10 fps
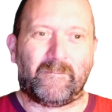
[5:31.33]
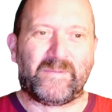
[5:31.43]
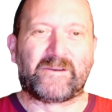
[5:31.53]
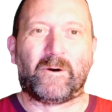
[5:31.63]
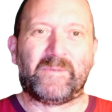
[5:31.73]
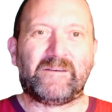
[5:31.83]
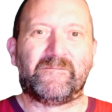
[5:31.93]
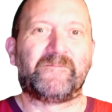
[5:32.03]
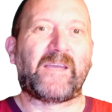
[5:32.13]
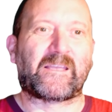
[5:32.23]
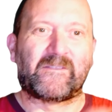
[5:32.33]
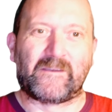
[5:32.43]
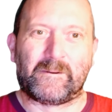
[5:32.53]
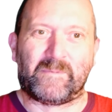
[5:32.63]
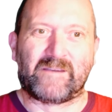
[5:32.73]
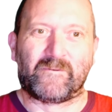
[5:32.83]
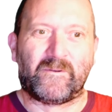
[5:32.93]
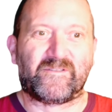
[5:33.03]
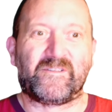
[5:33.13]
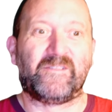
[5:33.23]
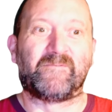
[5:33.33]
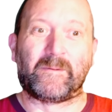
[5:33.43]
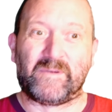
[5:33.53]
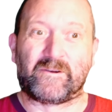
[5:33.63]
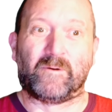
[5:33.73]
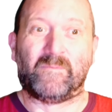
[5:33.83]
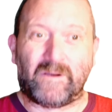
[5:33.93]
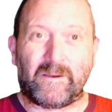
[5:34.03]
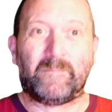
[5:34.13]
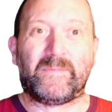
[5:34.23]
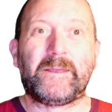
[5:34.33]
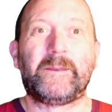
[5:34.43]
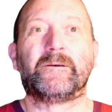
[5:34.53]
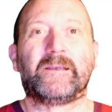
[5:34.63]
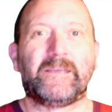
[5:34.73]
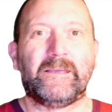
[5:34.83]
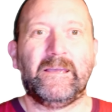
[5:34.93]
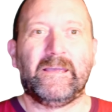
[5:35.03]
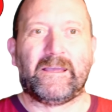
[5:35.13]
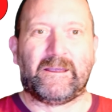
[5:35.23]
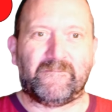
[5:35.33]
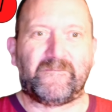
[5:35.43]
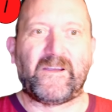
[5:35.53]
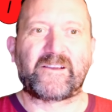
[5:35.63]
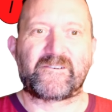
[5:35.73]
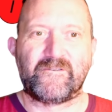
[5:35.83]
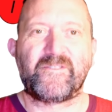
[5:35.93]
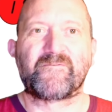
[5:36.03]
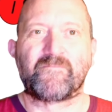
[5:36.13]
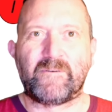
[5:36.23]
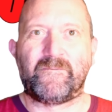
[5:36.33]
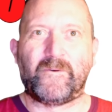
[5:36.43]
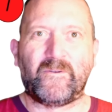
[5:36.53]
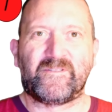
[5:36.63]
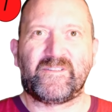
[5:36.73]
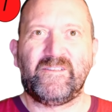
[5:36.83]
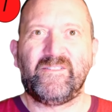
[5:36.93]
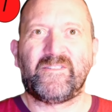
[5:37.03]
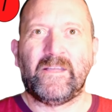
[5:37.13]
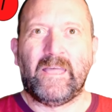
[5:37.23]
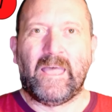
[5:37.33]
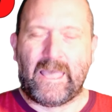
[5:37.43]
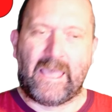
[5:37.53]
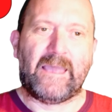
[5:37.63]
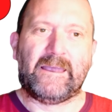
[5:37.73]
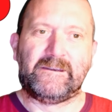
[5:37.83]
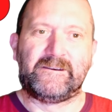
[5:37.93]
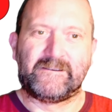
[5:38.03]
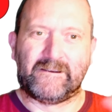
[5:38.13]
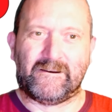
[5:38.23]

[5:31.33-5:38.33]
become infected by the disease, they become immediately infectious with the disease, and